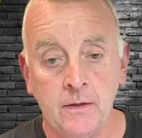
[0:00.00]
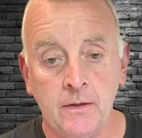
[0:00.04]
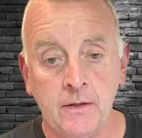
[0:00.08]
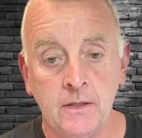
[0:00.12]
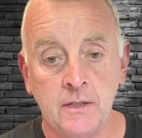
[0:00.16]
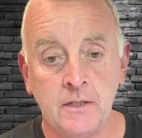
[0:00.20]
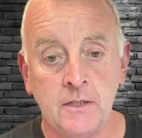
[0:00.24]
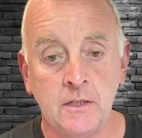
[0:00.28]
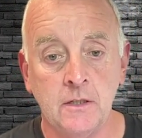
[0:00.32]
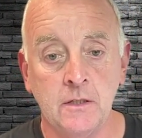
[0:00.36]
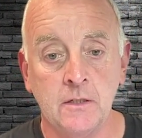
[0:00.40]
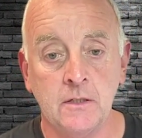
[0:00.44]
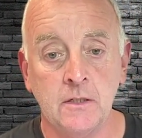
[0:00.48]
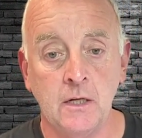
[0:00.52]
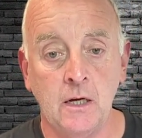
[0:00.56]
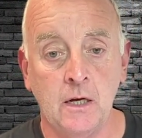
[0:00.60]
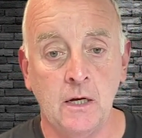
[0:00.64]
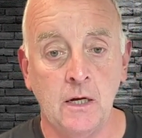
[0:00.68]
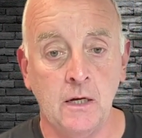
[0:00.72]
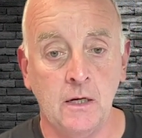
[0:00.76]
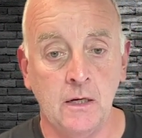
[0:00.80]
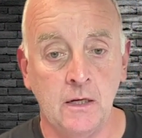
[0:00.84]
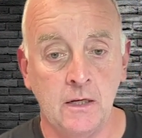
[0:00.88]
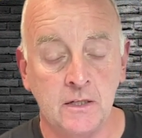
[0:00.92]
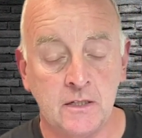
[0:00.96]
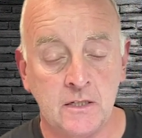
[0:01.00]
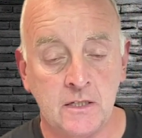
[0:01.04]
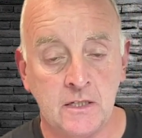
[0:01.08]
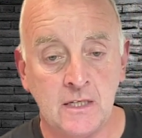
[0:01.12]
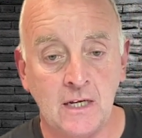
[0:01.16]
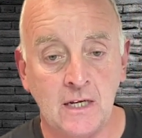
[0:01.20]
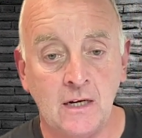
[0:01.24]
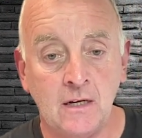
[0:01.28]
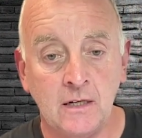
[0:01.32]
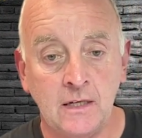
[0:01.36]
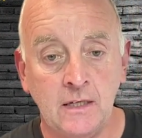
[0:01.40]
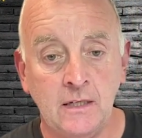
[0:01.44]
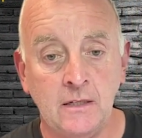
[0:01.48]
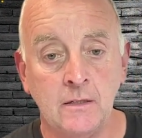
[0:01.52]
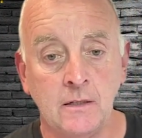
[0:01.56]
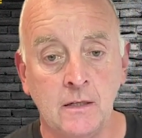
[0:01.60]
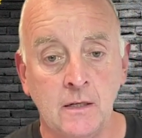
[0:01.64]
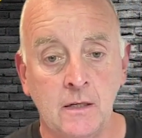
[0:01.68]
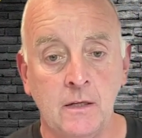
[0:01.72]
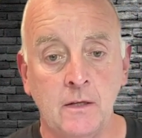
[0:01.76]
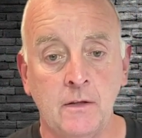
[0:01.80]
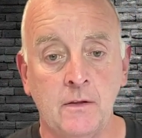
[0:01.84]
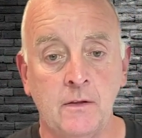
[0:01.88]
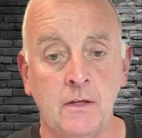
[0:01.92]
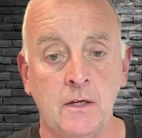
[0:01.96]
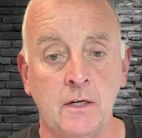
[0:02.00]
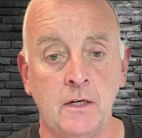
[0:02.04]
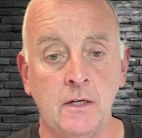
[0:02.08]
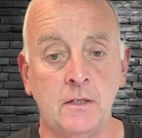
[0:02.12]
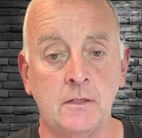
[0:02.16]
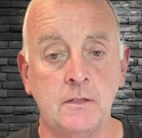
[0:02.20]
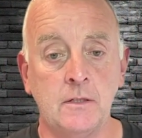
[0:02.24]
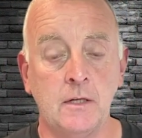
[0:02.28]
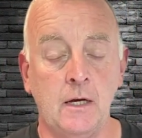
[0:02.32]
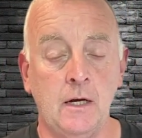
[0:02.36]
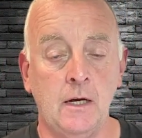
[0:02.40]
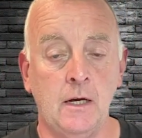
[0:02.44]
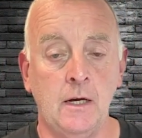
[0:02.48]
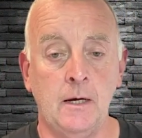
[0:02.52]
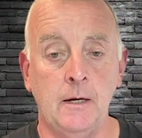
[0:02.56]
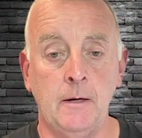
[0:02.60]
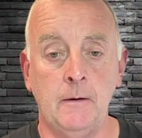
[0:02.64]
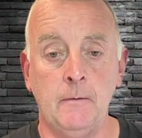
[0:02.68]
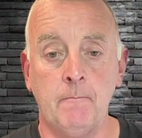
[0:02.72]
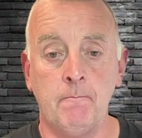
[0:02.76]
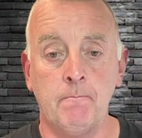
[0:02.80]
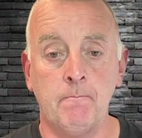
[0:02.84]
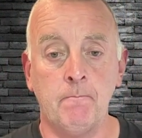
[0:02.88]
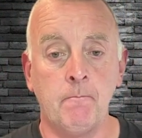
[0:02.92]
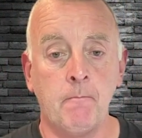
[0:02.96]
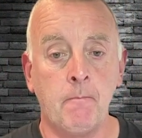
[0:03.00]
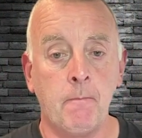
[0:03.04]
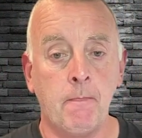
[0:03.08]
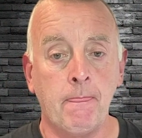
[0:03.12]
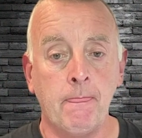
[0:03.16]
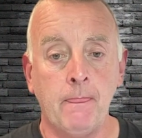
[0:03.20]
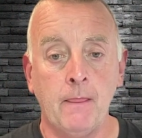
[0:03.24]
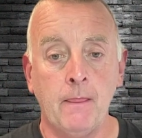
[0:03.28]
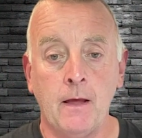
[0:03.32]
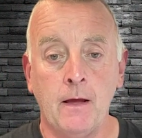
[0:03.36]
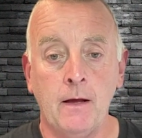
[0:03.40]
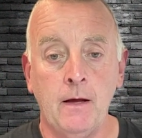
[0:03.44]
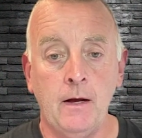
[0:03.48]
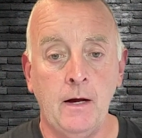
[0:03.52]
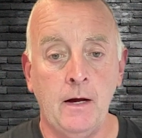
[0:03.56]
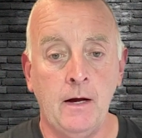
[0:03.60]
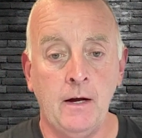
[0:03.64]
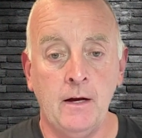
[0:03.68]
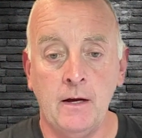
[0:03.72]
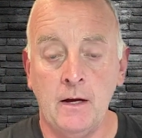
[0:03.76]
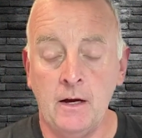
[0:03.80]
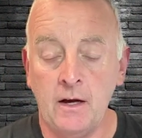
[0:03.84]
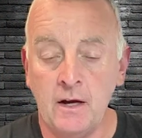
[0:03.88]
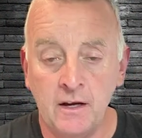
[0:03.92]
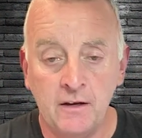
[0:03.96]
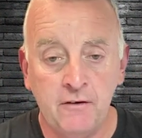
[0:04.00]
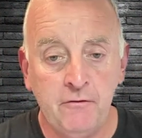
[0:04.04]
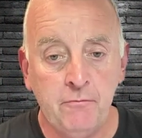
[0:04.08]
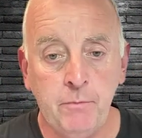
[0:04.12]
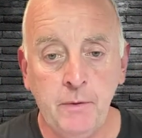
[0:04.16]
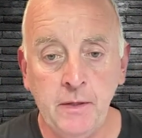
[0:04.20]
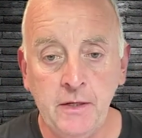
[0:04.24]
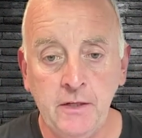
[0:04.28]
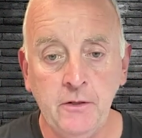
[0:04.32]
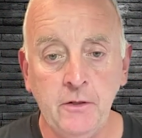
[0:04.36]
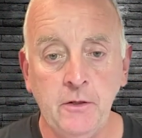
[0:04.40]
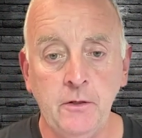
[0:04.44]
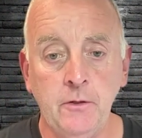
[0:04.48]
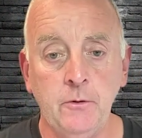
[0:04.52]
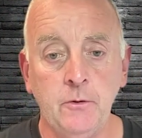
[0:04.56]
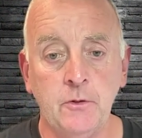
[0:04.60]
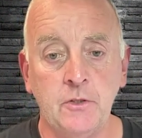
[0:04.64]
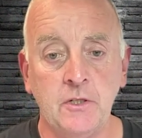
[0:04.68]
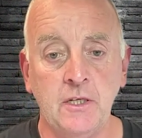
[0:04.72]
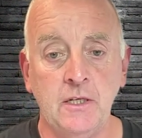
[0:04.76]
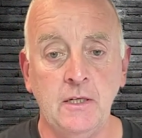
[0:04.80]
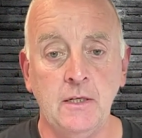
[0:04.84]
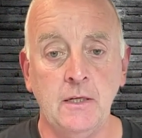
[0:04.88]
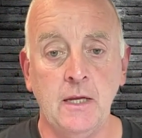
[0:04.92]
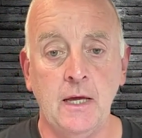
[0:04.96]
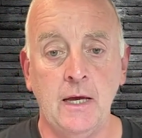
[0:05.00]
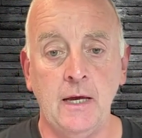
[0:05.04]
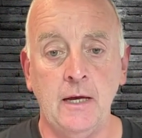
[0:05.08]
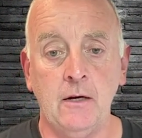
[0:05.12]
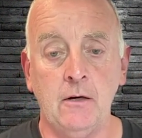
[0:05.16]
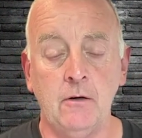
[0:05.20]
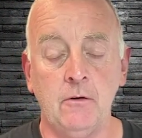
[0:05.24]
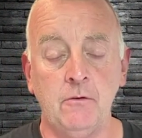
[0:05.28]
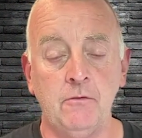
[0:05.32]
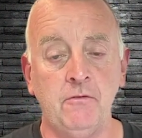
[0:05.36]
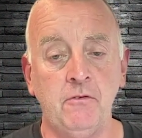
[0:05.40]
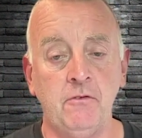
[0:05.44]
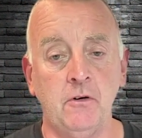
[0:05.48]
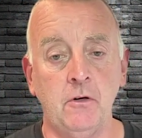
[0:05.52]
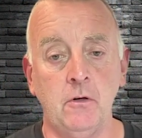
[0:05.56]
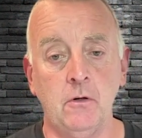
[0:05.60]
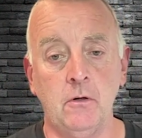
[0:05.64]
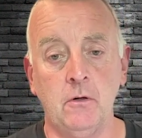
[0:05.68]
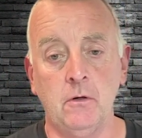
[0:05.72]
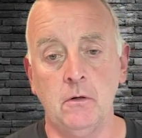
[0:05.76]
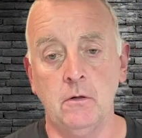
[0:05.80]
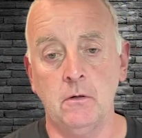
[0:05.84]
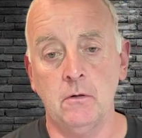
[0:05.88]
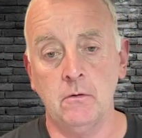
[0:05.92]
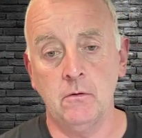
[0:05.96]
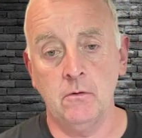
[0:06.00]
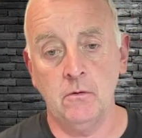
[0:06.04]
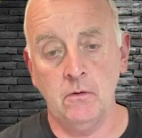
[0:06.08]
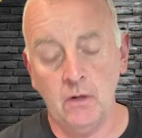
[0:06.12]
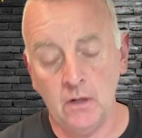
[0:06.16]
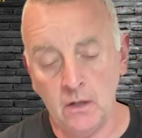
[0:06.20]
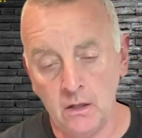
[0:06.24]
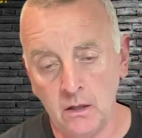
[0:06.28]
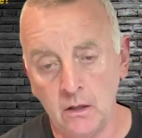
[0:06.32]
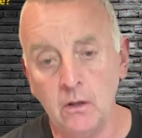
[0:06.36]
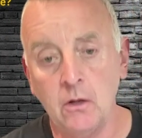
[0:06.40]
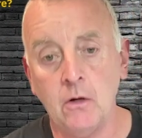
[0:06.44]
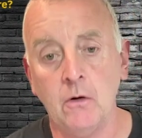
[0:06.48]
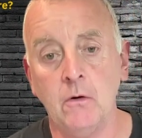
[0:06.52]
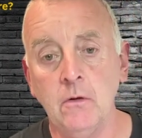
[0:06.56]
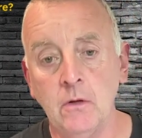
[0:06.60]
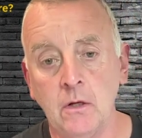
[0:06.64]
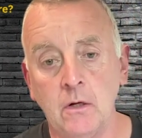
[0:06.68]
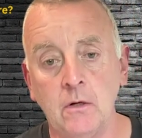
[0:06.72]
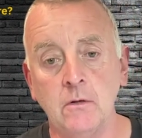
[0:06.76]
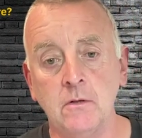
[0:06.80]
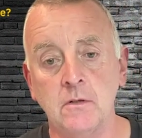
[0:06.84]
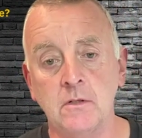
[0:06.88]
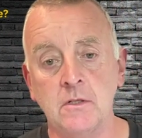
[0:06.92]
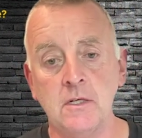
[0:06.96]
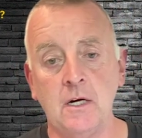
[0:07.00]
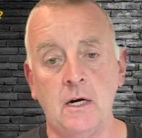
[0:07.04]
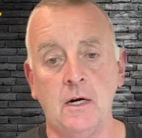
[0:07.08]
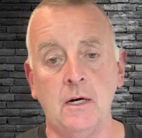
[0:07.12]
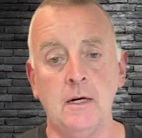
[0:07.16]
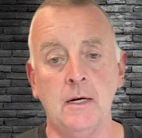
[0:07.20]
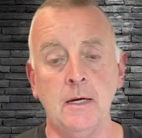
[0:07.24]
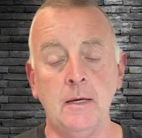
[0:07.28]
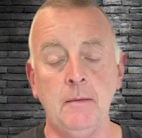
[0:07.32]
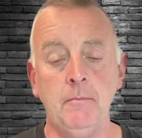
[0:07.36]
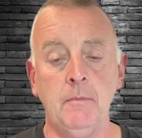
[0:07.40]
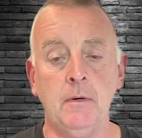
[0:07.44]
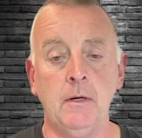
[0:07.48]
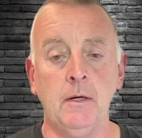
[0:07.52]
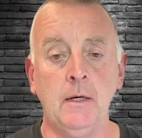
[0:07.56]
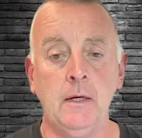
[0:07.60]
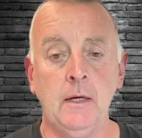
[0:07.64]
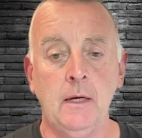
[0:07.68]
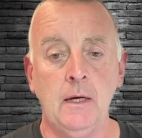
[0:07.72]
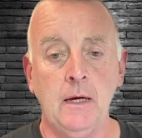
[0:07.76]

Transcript: This is a, a site that um, I've been using now for a long, long time